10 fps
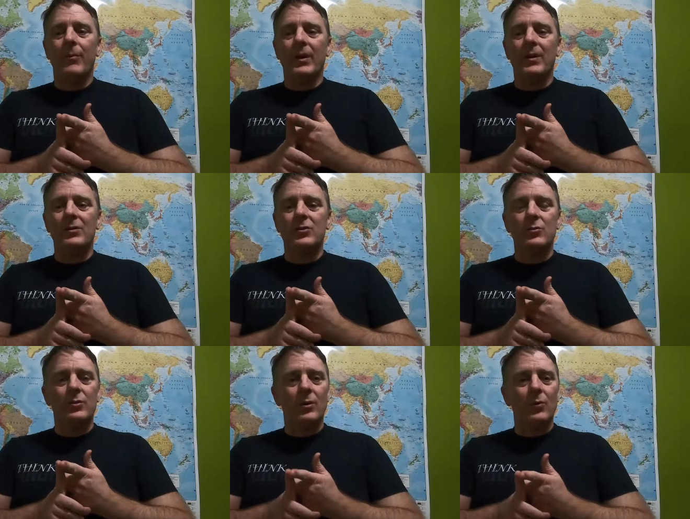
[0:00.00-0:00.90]
because
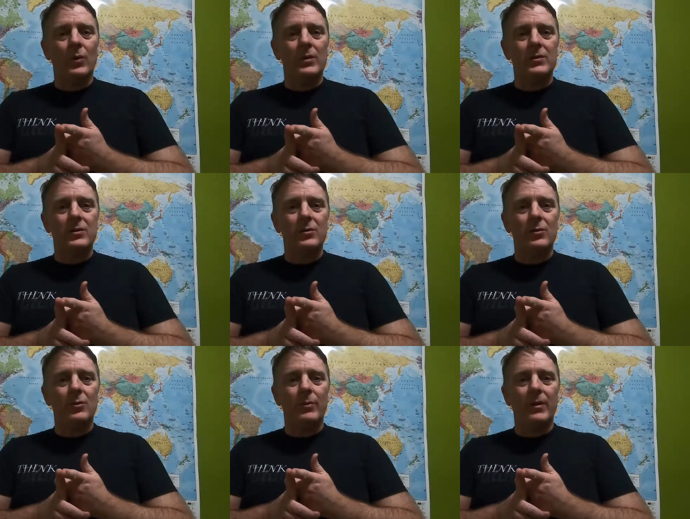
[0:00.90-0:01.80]
you don't want
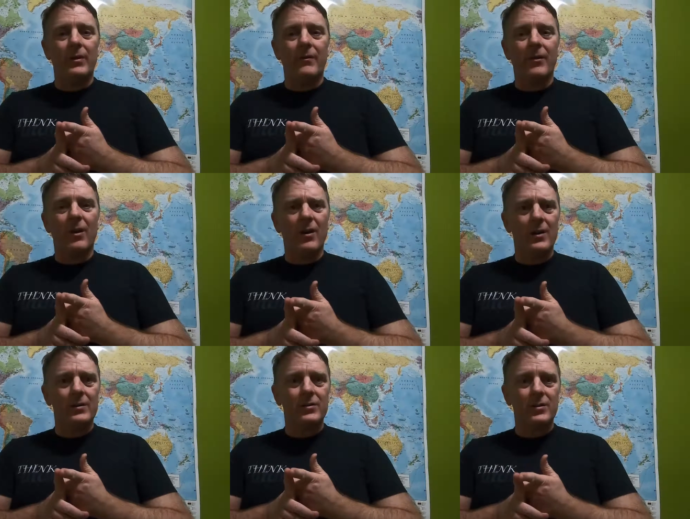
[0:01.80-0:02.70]
to be
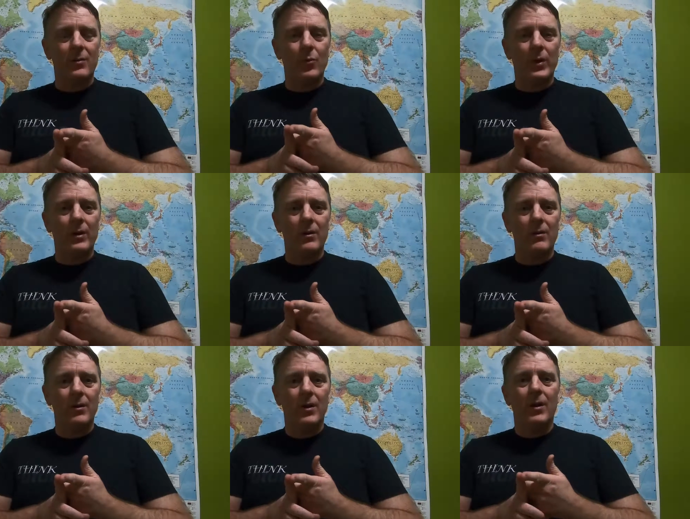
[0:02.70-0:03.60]
caught
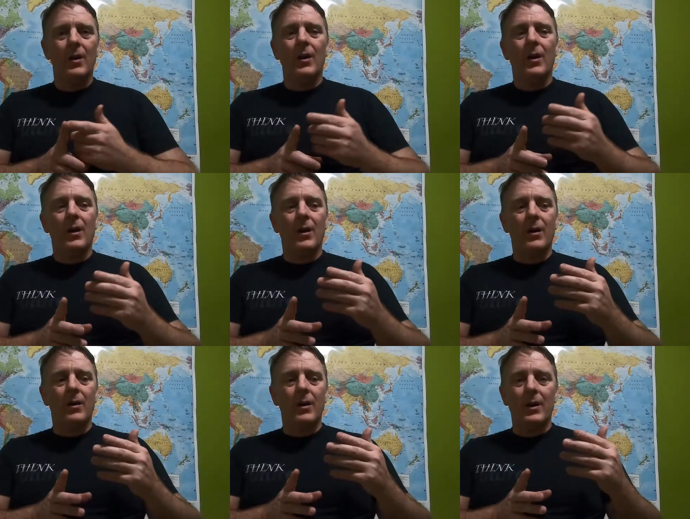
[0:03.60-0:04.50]
somewhere
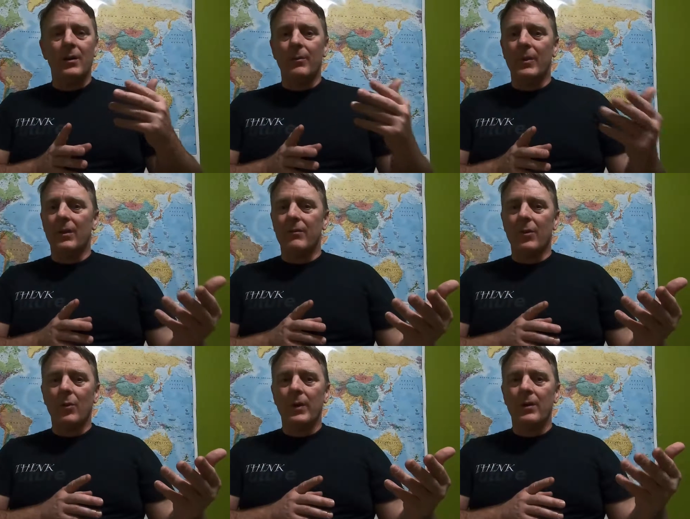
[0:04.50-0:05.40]
in the middle of
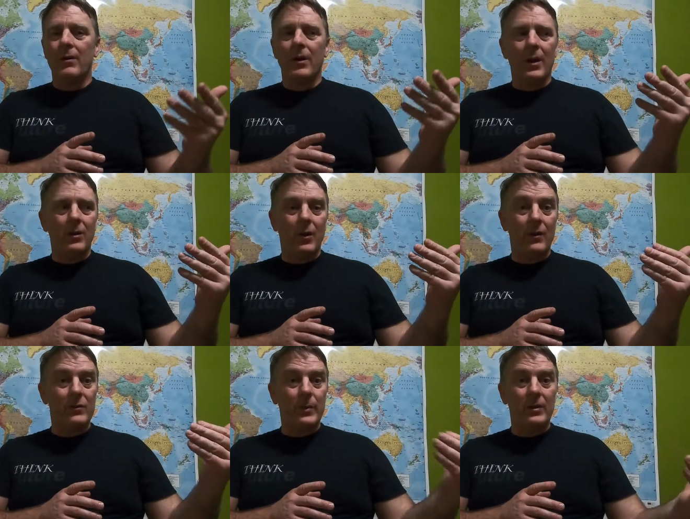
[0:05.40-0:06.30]
nowhere and you
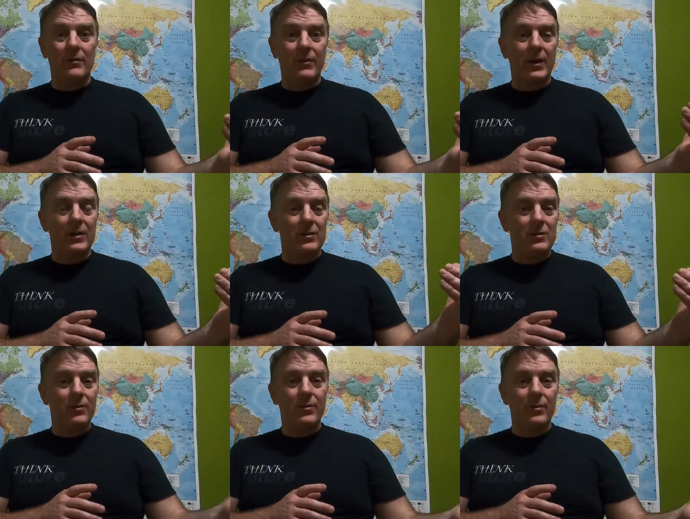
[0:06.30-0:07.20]
have to be at a flight
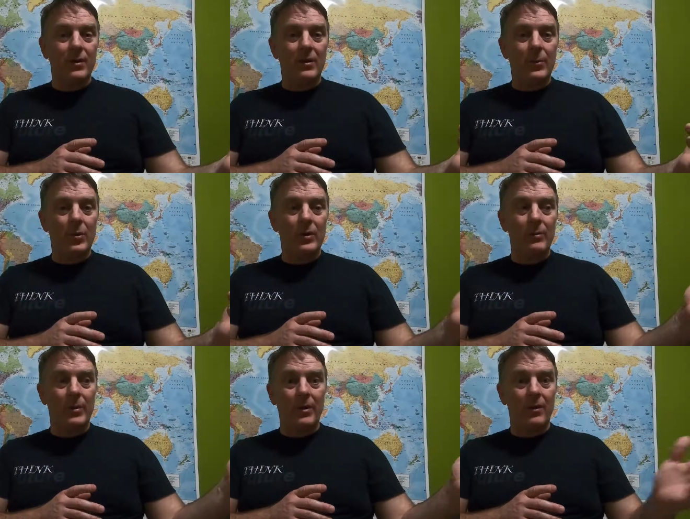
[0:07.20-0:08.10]
at 2:30 in the
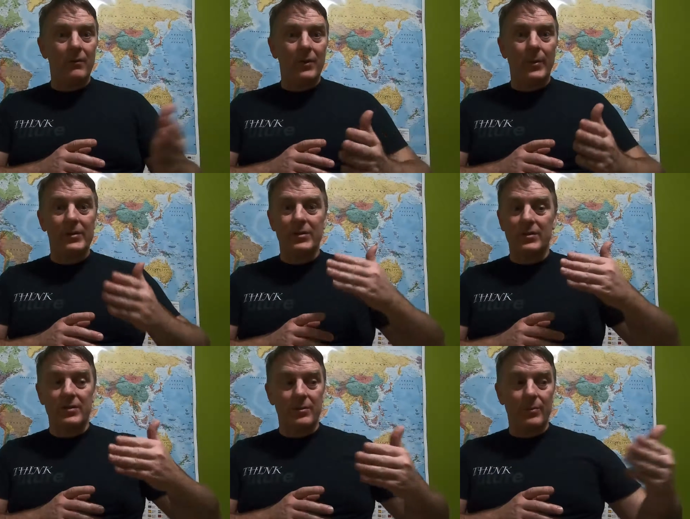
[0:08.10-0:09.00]
morning, but all the
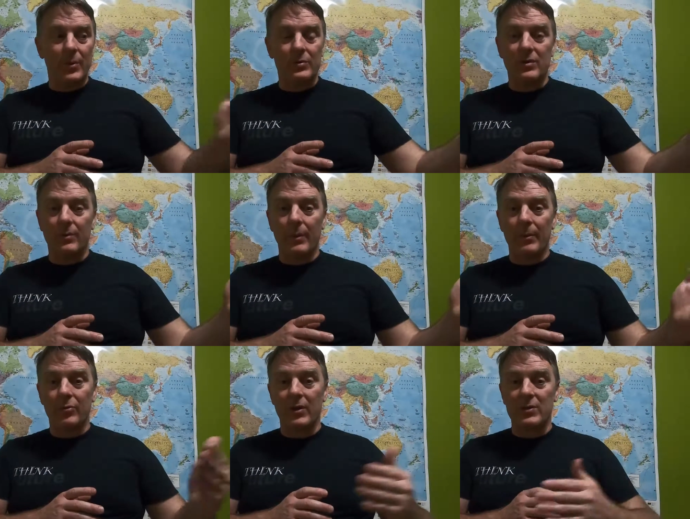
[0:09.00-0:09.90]
buses and most of the
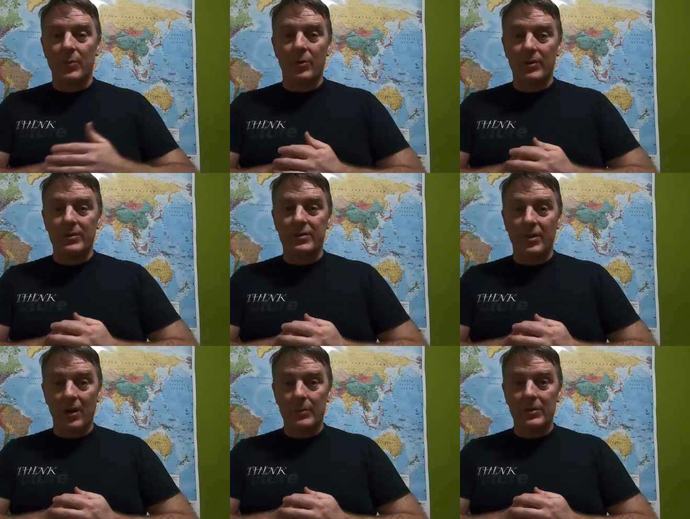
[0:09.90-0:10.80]
public transport is
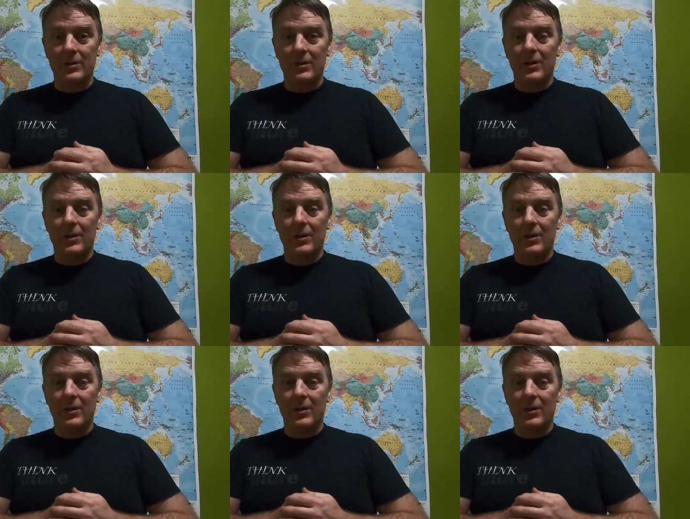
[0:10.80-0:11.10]
stopped.